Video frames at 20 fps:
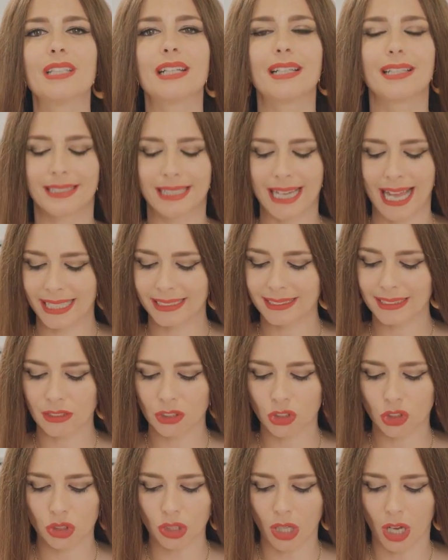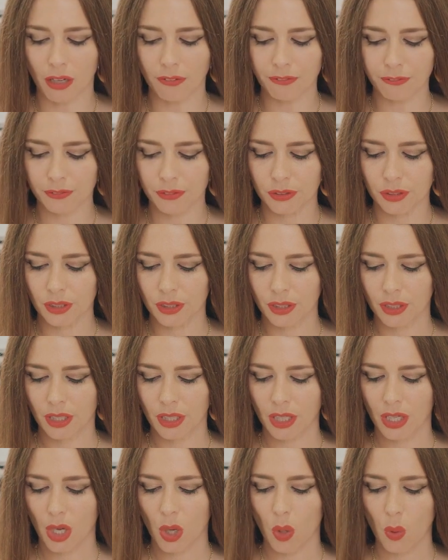they're nice and soft.
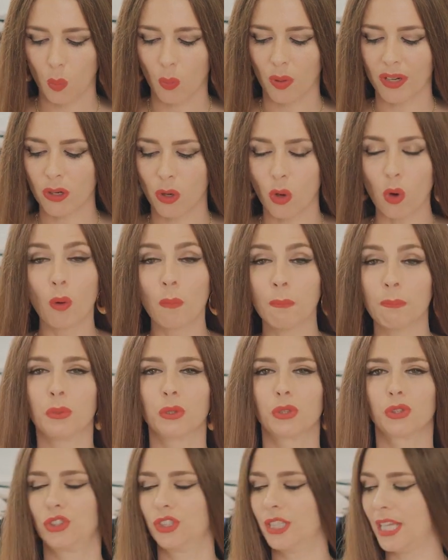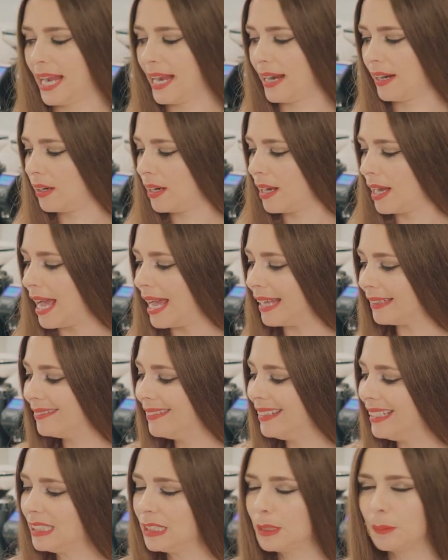We're almost there.
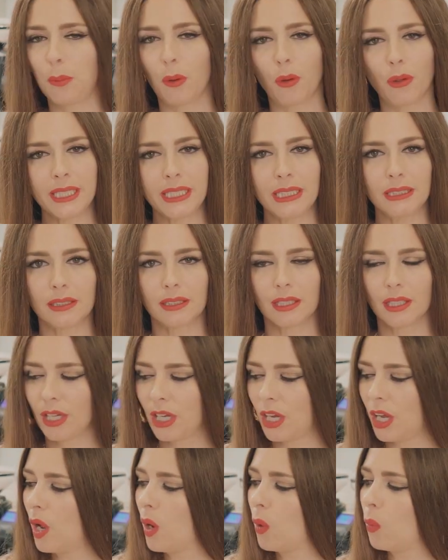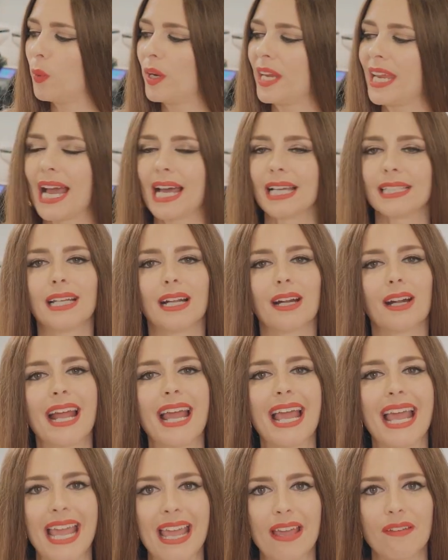At this point, we add our
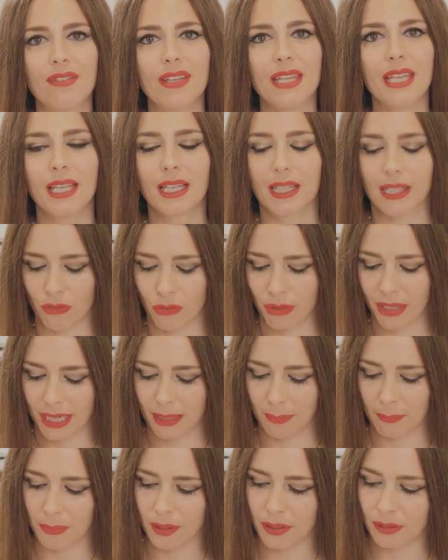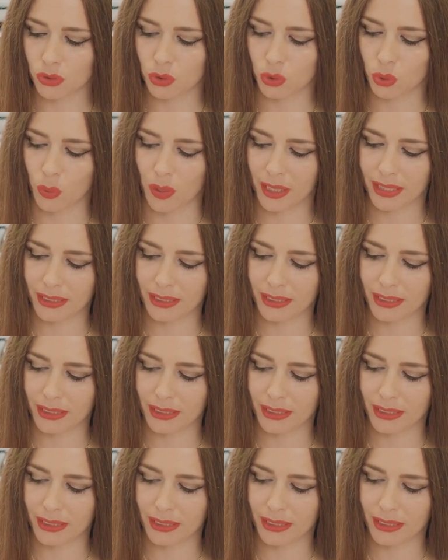heavy cream to